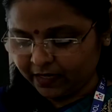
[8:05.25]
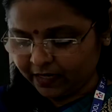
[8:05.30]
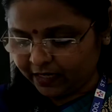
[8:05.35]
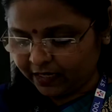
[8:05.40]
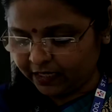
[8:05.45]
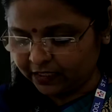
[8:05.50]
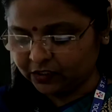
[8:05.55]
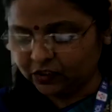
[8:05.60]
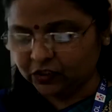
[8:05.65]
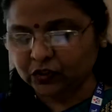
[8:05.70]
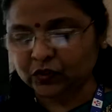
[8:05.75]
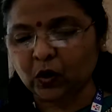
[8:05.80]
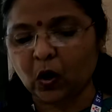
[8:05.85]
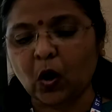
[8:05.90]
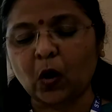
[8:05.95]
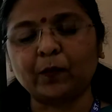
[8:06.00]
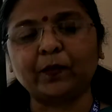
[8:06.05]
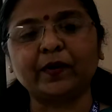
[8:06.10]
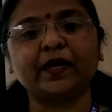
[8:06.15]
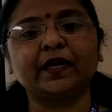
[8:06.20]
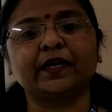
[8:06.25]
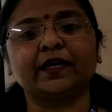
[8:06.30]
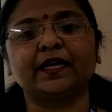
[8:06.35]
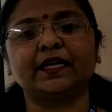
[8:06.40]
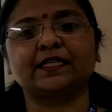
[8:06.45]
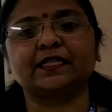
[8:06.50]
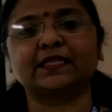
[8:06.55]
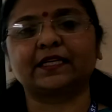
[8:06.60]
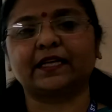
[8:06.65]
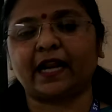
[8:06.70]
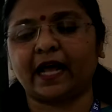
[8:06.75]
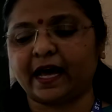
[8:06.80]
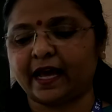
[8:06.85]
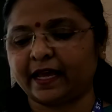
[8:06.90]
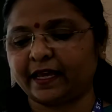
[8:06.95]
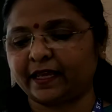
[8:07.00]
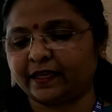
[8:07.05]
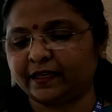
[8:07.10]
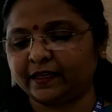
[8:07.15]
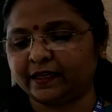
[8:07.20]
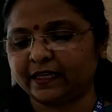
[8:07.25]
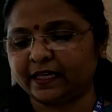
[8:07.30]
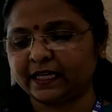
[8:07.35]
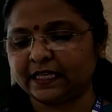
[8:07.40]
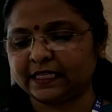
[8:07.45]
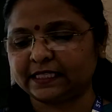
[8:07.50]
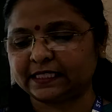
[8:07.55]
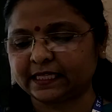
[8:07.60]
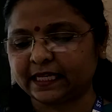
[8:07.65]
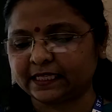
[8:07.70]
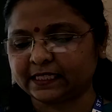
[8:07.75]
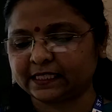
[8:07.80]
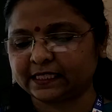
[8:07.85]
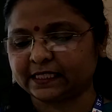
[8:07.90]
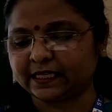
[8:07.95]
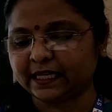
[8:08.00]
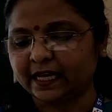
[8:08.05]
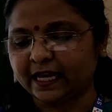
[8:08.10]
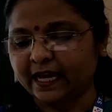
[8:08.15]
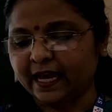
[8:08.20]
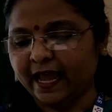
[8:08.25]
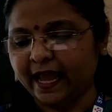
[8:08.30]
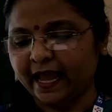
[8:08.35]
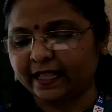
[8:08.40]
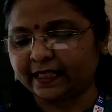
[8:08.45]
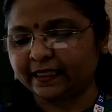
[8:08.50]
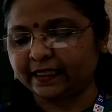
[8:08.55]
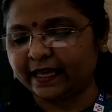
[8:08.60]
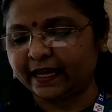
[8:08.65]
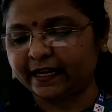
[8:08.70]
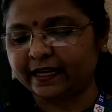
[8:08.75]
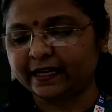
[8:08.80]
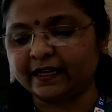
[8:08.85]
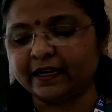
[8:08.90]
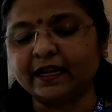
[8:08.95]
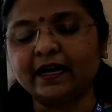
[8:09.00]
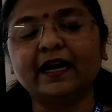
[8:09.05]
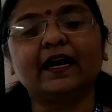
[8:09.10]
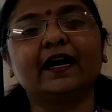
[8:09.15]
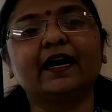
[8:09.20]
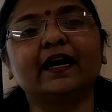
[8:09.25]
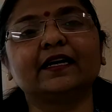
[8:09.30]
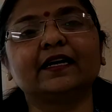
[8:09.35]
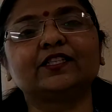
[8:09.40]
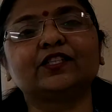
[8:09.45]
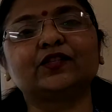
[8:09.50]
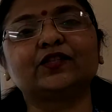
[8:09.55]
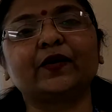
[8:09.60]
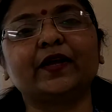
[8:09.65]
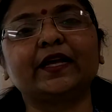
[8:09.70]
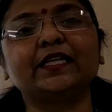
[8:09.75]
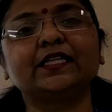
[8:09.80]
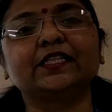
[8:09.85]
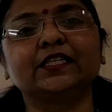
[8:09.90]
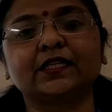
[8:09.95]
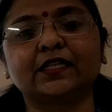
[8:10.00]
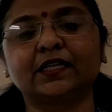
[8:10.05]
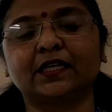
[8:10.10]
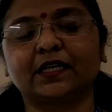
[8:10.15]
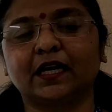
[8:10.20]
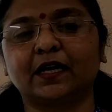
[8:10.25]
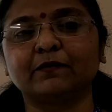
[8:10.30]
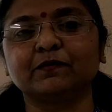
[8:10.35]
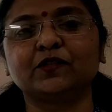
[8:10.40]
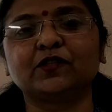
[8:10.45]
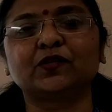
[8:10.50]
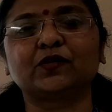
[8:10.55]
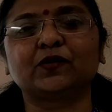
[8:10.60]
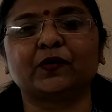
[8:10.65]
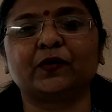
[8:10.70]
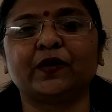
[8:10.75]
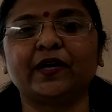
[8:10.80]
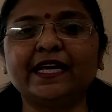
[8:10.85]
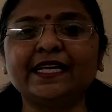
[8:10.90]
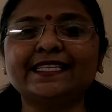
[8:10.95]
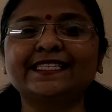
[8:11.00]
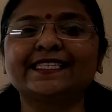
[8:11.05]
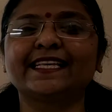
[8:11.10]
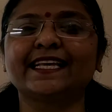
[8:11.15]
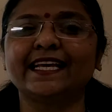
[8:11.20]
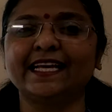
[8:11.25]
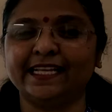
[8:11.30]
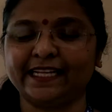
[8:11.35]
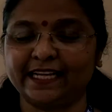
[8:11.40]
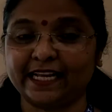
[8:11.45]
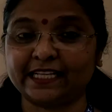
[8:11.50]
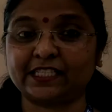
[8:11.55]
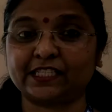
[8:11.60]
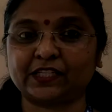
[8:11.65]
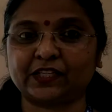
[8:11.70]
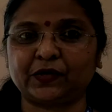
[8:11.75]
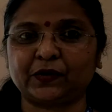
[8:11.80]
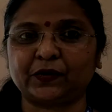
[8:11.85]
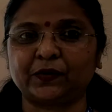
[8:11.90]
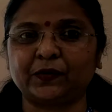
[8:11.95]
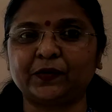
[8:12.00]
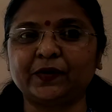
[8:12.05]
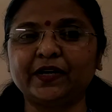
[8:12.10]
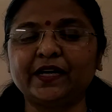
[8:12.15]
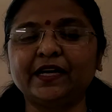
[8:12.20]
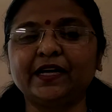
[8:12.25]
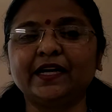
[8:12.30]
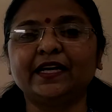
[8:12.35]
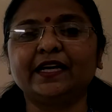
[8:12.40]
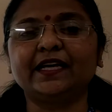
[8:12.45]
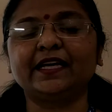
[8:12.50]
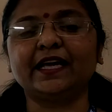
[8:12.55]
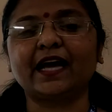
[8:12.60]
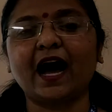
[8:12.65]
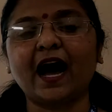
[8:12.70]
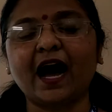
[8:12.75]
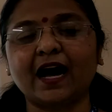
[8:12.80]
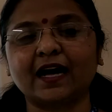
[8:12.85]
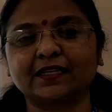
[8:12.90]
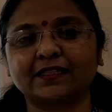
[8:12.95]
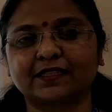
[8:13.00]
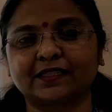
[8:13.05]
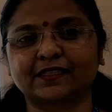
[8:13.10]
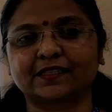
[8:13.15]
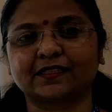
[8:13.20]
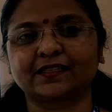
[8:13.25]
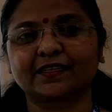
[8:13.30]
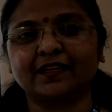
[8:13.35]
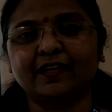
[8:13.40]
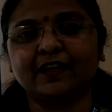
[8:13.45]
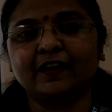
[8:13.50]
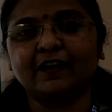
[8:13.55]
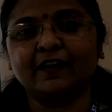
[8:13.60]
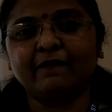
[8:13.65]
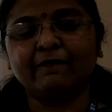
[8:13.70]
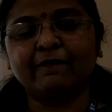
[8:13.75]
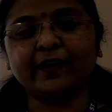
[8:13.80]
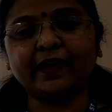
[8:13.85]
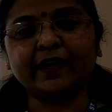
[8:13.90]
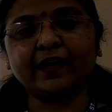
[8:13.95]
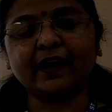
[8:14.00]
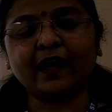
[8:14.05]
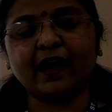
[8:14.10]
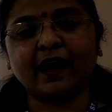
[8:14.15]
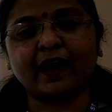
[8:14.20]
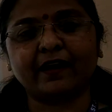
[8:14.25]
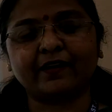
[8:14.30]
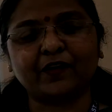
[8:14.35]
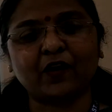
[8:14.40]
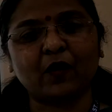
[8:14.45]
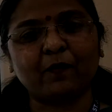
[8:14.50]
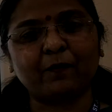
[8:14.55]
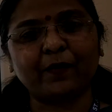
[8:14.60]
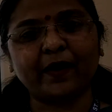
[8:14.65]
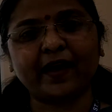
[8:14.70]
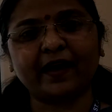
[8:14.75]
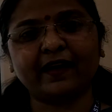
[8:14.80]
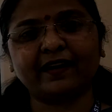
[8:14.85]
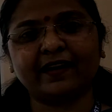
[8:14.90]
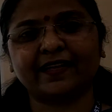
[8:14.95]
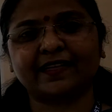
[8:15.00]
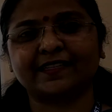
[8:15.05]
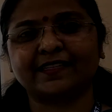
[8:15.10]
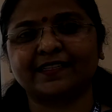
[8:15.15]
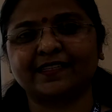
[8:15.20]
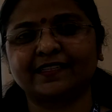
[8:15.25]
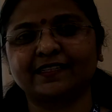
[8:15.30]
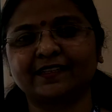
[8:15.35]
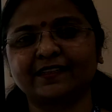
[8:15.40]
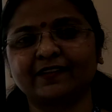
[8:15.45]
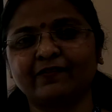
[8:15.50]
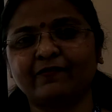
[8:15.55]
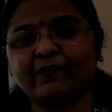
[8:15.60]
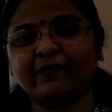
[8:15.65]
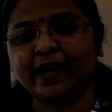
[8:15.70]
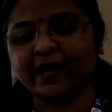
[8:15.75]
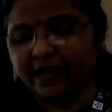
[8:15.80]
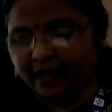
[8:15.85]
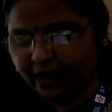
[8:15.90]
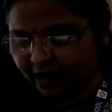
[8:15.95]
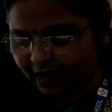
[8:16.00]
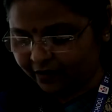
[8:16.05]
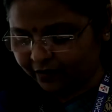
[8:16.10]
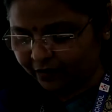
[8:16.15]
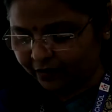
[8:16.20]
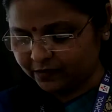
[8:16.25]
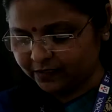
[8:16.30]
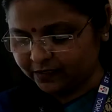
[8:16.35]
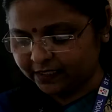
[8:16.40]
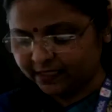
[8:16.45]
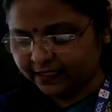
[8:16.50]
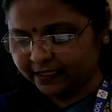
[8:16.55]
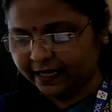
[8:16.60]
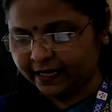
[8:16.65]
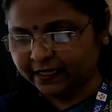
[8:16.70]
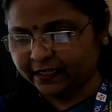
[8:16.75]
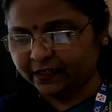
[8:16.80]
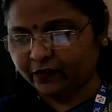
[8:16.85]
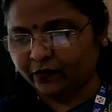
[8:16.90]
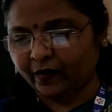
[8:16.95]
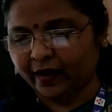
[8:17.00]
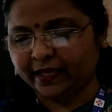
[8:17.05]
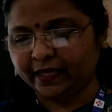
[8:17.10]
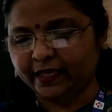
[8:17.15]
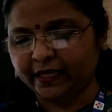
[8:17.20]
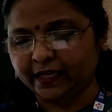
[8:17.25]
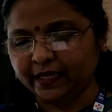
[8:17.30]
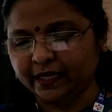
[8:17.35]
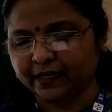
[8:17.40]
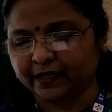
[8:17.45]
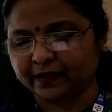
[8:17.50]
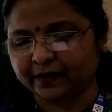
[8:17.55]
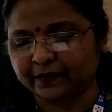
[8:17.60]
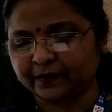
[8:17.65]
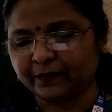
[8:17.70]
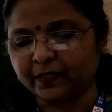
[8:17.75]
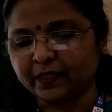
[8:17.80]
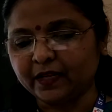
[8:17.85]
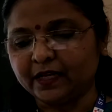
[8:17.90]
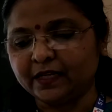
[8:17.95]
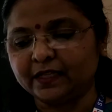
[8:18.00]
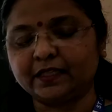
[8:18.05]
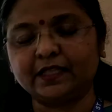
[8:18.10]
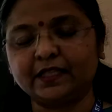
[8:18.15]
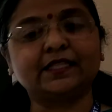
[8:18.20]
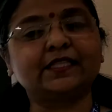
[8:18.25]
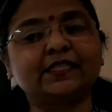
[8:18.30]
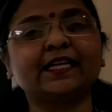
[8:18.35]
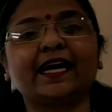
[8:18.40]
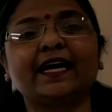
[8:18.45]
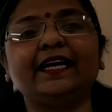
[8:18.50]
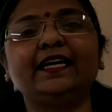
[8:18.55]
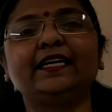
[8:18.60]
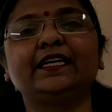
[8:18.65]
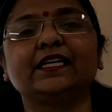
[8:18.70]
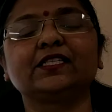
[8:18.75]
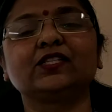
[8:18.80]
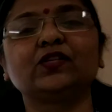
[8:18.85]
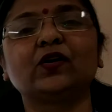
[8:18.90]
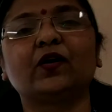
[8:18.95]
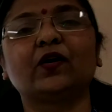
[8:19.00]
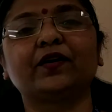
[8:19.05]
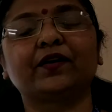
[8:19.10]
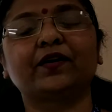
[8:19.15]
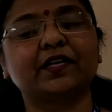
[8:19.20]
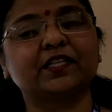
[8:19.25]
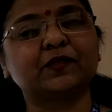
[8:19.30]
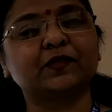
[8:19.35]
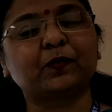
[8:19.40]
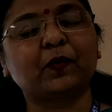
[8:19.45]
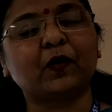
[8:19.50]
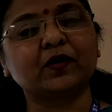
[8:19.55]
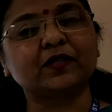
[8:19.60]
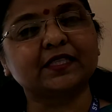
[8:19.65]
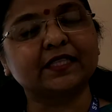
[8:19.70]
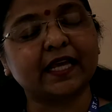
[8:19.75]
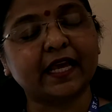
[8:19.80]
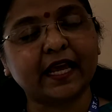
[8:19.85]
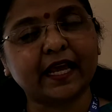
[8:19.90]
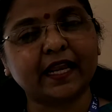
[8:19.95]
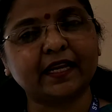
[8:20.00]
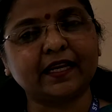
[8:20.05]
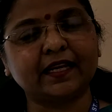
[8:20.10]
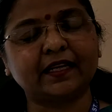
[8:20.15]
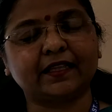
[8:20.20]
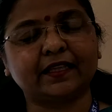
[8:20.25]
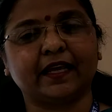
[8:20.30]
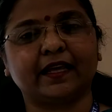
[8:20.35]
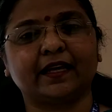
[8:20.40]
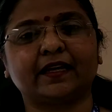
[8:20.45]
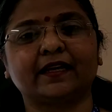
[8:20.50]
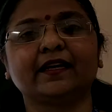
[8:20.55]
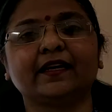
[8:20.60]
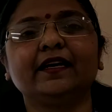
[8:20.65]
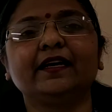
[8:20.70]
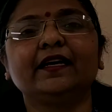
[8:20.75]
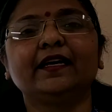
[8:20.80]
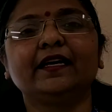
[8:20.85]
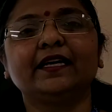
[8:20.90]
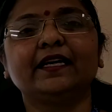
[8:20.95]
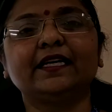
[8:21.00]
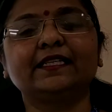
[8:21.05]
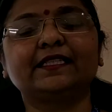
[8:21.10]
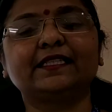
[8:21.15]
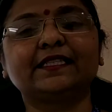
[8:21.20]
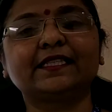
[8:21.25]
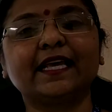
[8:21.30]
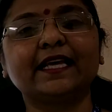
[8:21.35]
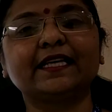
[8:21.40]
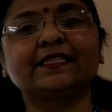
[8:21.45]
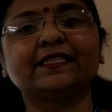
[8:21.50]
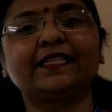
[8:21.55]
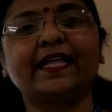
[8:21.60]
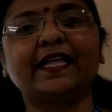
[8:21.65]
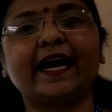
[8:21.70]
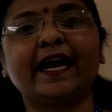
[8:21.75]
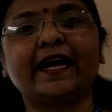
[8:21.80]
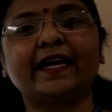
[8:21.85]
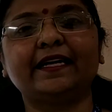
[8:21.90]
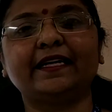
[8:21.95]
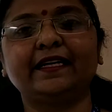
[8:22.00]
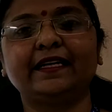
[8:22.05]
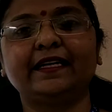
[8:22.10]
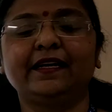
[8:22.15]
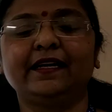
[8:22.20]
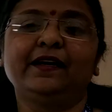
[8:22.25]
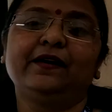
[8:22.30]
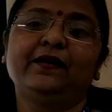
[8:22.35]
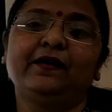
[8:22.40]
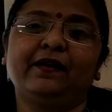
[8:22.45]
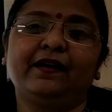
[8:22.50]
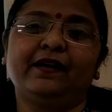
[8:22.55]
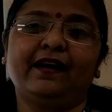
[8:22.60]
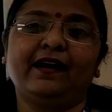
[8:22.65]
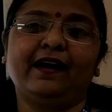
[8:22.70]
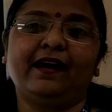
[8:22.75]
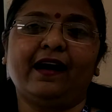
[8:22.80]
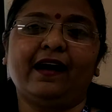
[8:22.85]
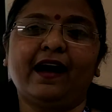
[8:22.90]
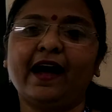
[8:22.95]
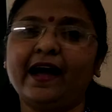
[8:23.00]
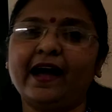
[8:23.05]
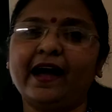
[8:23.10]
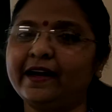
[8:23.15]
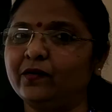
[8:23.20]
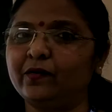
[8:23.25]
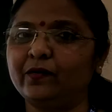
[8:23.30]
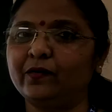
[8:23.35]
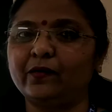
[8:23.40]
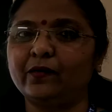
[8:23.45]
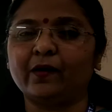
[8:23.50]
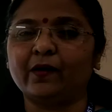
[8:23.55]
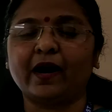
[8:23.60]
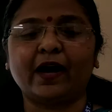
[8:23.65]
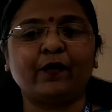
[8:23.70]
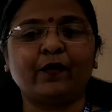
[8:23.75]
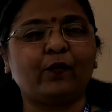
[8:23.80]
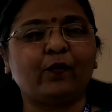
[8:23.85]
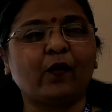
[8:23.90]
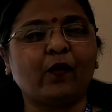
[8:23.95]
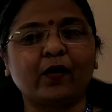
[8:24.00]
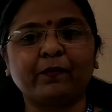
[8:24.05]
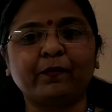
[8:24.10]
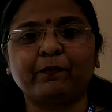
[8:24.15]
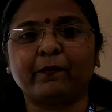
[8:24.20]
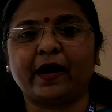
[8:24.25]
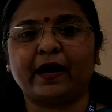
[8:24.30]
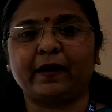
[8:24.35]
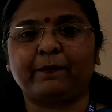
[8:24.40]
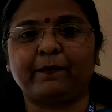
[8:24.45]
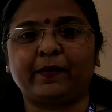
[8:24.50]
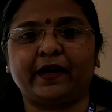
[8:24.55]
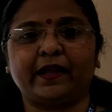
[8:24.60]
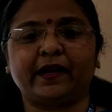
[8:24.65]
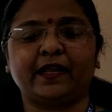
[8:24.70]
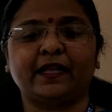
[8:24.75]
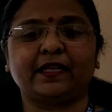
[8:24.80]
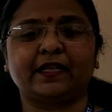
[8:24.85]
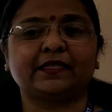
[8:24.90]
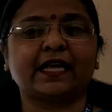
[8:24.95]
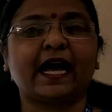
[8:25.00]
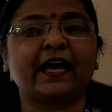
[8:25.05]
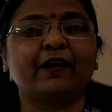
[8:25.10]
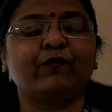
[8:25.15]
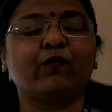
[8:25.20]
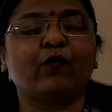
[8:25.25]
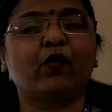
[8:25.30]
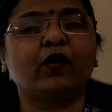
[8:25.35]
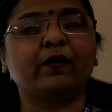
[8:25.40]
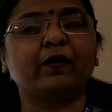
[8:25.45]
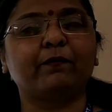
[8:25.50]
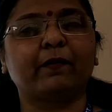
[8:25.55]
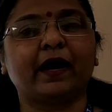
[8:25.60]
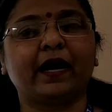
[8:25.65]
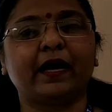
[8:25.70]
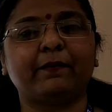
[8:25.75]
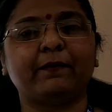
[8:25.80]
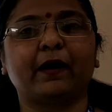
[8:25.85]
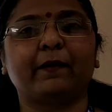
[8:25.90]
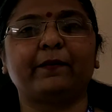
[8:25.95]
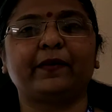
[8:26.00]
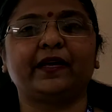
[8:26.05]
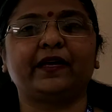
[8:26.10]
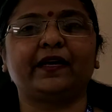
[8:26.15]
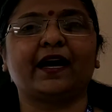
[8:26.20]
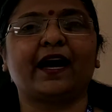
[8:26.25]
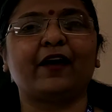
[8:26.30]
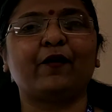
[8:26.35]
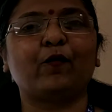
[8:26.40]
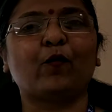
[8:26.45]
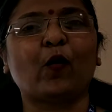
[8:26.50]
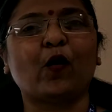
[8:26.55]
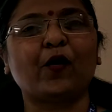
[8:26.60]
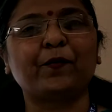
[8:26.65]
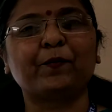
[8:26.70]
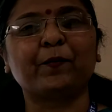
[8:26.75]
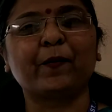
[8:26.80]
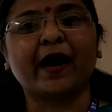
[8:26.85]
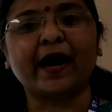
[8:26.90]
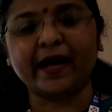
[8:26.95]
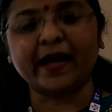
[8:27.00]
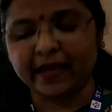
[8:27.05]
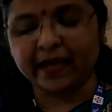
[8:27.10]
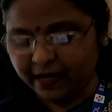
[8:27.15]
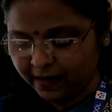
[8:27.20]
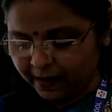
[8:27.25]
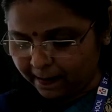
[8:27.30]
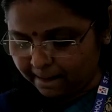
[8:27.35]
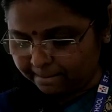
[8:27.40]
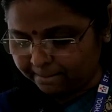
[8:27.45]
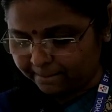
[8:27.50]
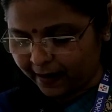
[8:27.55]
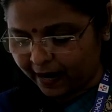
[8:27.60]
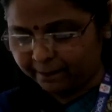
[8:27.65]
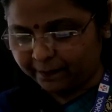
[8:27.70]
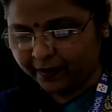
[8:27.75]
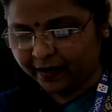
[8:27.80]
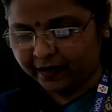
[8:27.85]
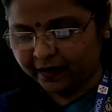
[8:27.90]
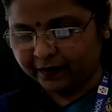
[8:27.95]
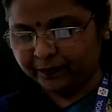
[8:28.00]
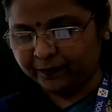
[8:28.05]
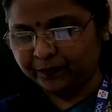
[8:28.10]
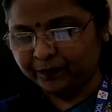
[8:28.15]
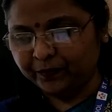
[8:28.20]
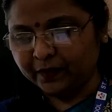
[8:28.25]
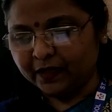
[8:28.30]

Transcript: He's sobbing, he's crying, he sits and then a stranger comes to his rescue. He asks, where are your parents? Why are you sitting and crying here? The child does not respond anything. He says that, I don't know, I want my parents, I want my mummy, I want my papa.